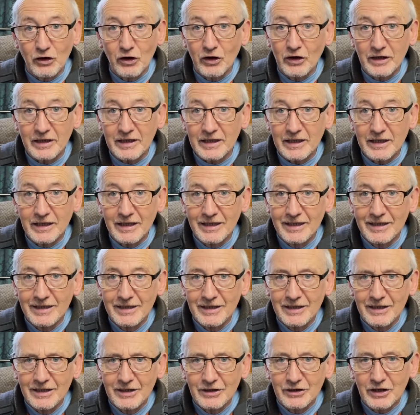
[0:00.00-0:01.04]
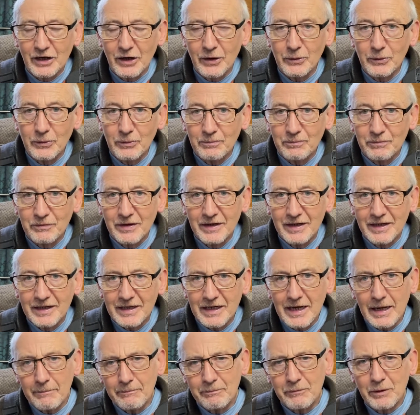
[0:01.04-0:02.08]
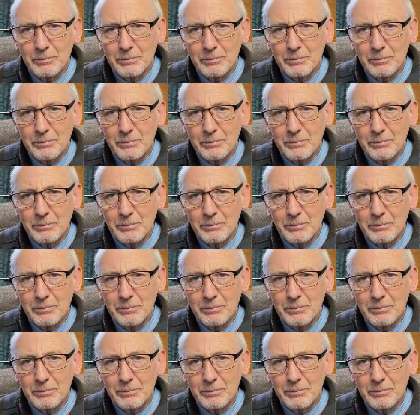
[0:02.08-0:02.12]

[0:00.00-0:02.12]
got a leak. So yeah,